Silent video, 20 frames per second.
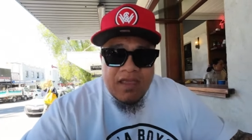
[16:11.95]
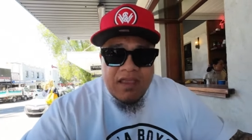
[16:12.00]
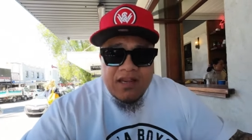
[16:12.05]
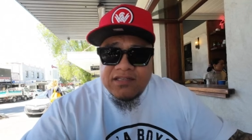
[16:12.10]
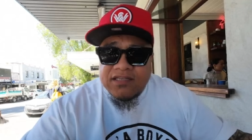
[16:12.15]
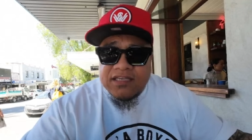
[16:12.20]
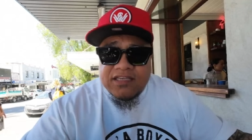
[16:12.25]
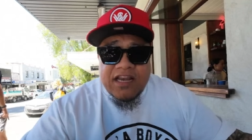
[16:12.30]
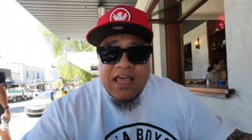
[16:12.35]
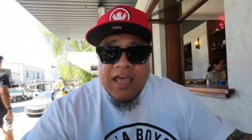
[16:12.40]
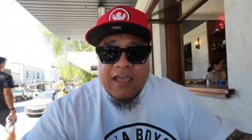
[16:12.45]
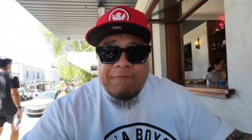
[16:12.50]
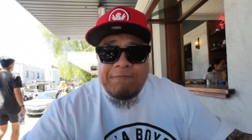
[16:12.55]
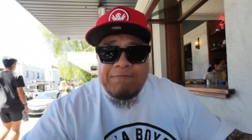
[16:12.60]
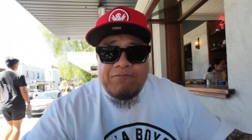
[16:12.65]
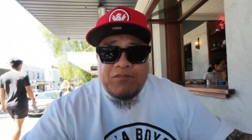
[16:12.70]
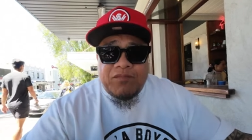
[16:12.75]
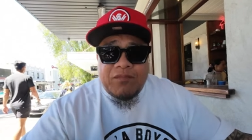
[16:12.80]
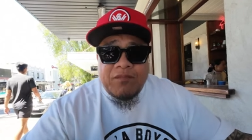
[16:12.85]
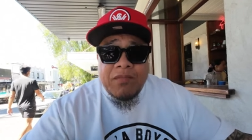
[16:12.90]
it's just like
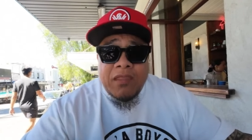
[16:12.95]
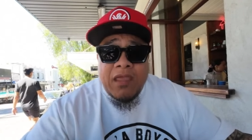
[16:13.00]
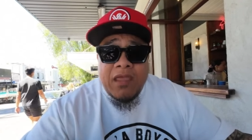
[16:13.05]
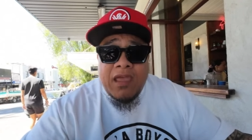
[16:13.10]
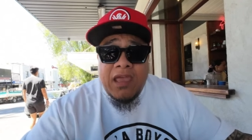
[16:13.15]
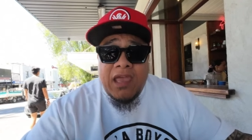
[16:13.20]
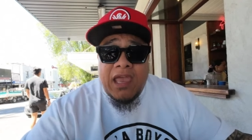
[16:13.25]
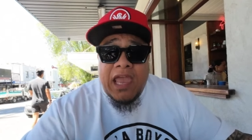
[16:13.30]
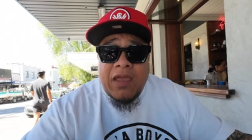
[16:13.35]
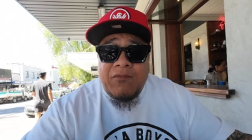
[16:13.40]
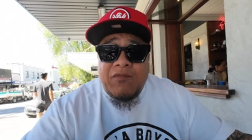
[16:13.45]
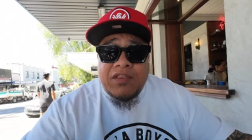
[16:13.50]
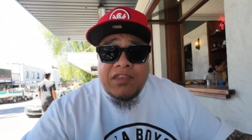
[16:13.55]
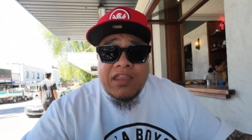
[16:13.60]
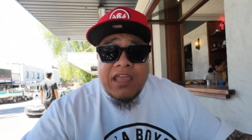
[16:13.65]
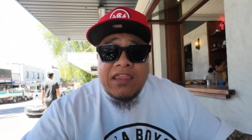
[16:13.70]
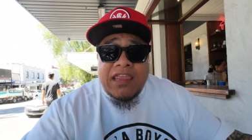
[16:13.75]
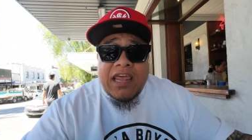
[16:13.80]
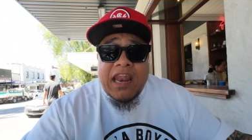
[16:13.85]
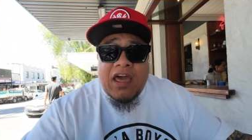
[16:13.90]

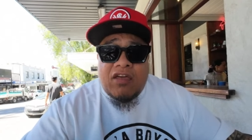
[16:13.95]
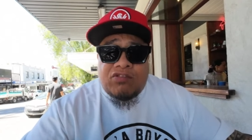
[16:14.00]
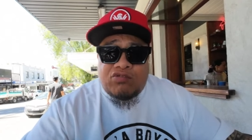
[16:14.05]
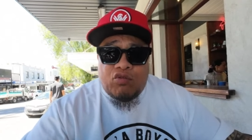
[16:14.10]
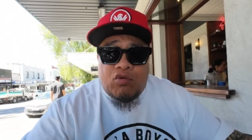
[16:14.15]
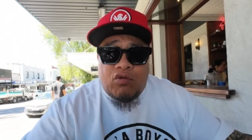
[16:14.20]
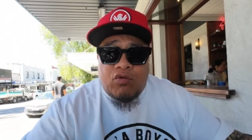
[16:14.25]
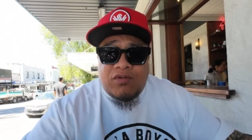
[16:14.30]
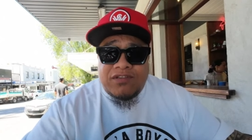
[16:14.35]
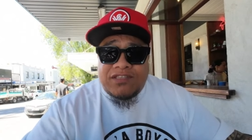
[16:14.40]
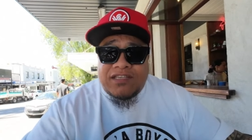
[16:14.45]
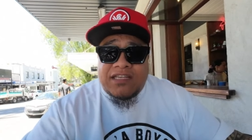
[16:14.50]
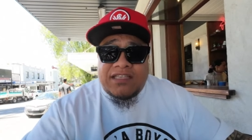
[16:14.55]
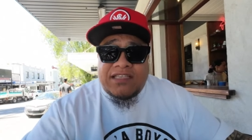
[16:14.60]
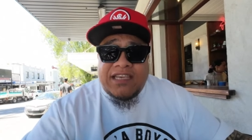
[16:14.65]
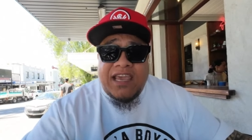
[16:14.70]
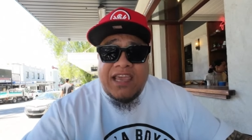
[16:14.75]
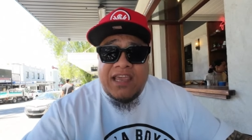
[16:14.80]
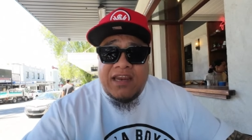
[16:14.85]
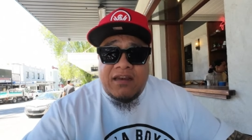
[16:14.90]
everything that I thought was a
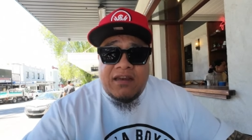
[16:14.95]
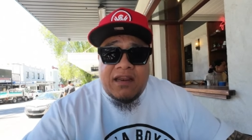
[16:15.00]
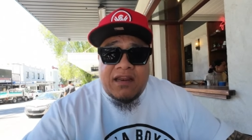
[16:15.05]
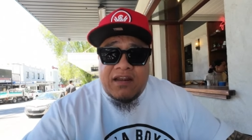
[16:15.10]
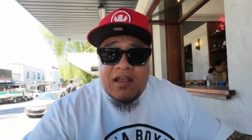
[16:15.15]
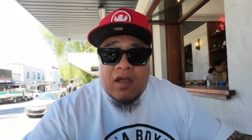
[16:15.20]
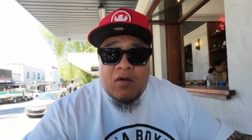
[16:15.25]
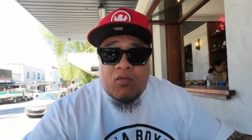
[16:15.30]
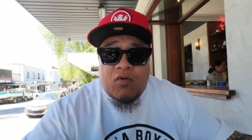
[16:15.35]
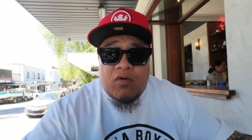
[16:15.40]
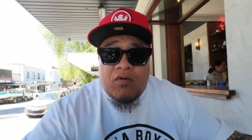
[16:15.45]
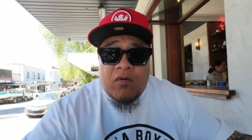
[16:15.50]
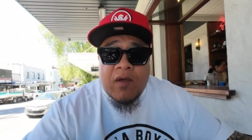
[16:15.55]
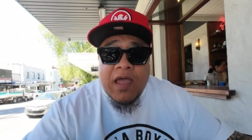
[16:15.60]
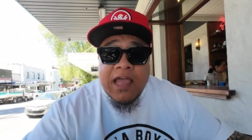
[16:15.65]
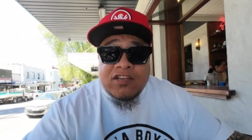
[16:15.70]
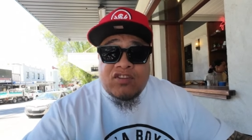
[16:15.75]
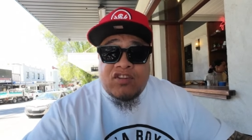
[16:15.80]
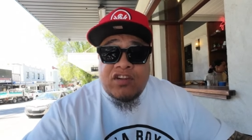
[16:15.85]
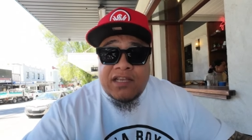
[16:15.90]
ten, uh, well,
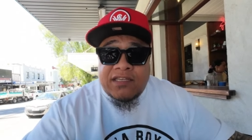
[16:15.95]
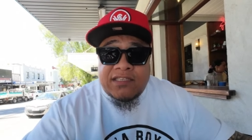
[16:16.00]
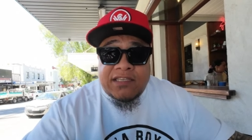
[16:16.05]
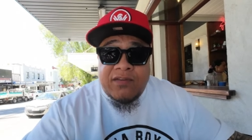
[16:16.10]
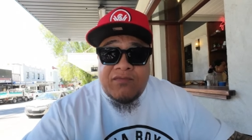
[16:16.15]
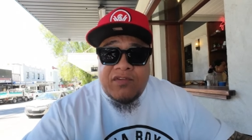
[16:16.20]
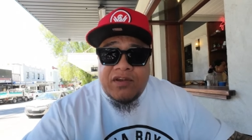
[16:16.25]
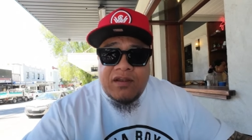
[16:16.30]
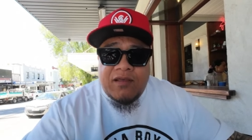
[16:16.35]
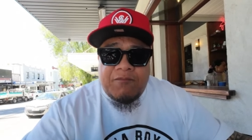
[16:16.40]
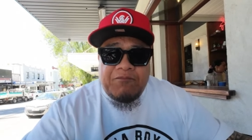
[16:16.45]
actually a seven.